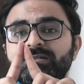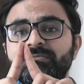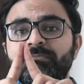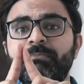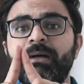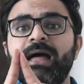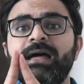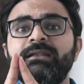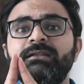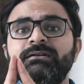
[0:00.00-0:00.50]

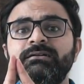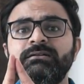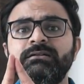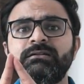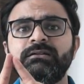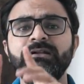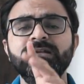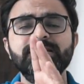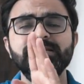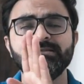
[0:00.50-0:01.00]

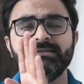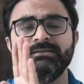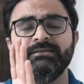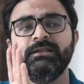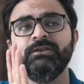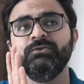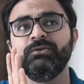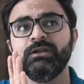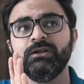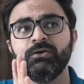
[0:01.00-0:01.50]
banner saying
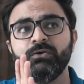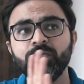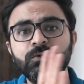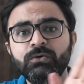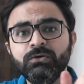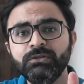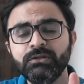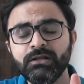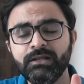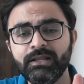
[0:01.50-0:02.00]
that you can
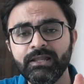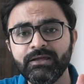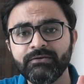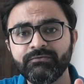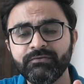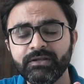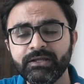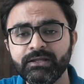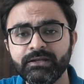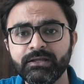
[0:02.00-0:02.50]
go on the
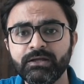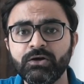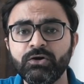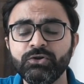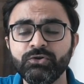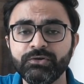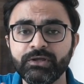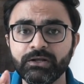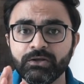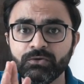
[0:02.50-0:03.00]
left area
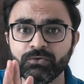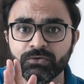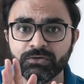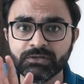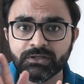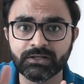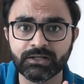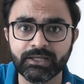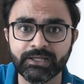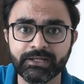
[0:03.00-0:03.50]
or you can go
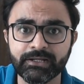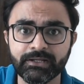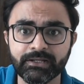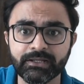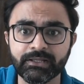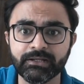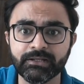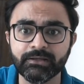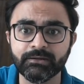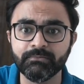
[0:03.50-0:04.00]
on the right
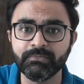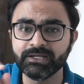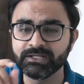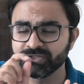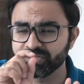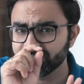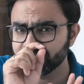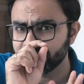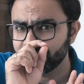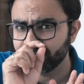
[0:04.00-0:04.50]
area by
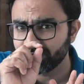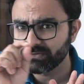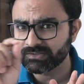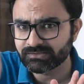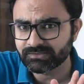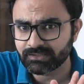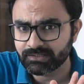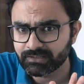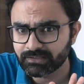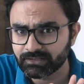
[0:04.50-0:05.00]
just giving a
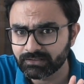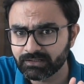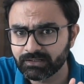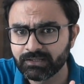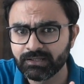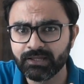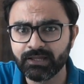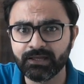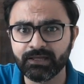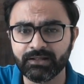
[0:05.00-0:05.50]
single
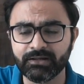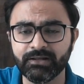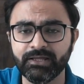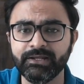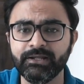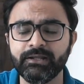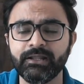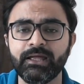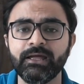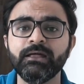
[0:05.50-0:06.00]

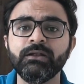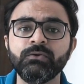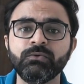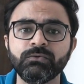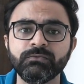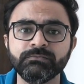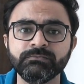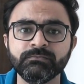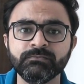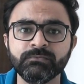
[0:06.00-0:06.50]
right arrow.
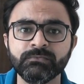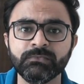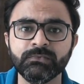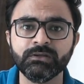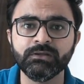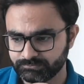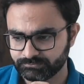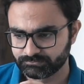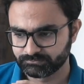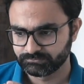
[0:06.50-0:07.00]

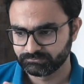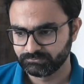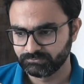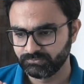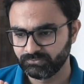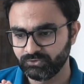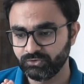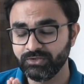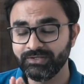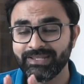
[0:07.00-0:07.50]

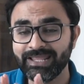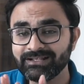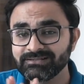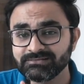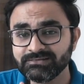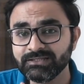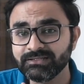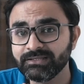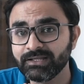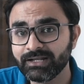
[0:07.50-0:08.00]
So
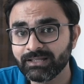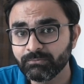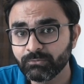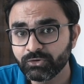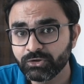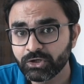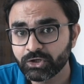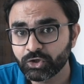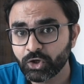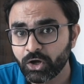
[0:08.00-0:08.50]
next thing that I'm
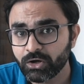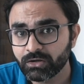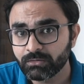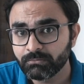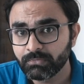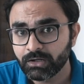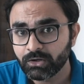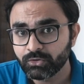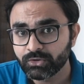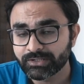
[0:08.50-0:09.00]
going to talk
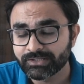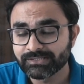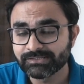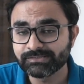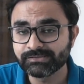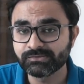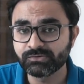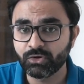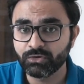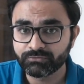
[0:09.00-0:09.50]
about is
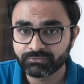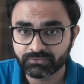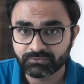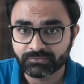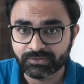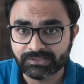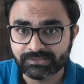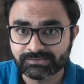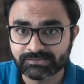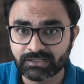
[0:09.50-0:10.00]

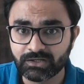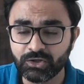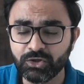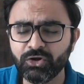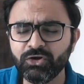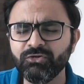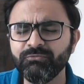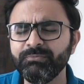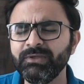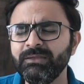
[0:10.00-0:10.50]
softwares. A
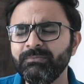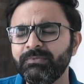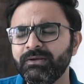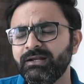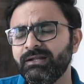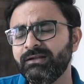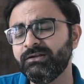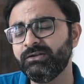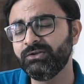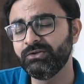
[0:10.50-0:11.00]
lot of
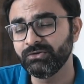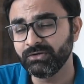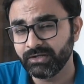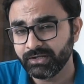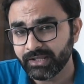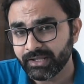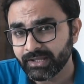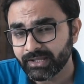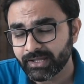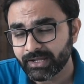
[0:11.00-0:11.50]
people
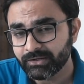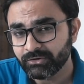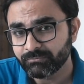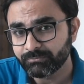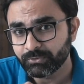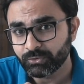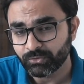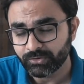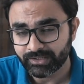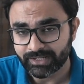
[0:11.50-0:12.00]
today kind of
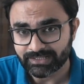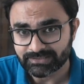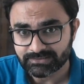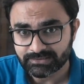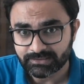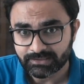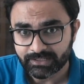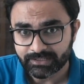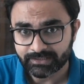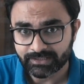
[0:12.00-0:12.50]

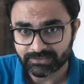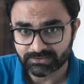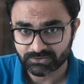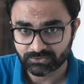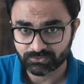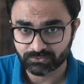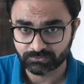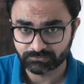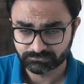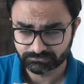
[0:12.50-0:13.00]
procrastinate as
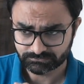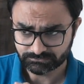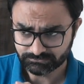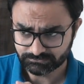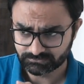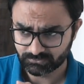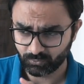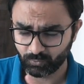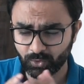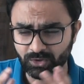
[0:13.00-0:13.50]
to
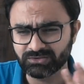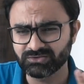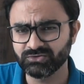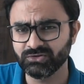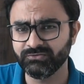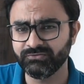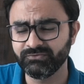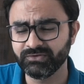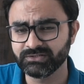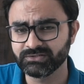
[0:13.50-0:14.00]
what
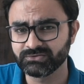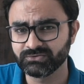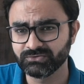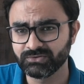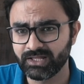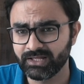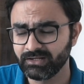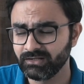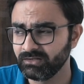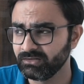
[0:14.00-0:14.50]
software
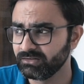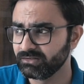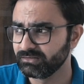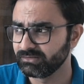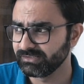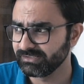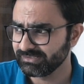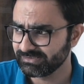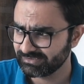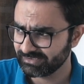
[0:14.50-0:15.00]
should I
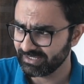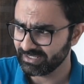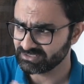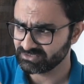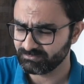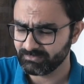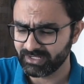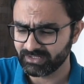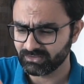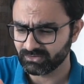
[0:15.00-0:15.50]
learn. Is
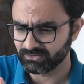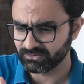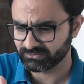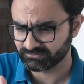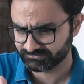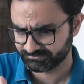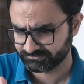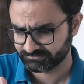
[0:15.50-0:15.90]
Sketch better?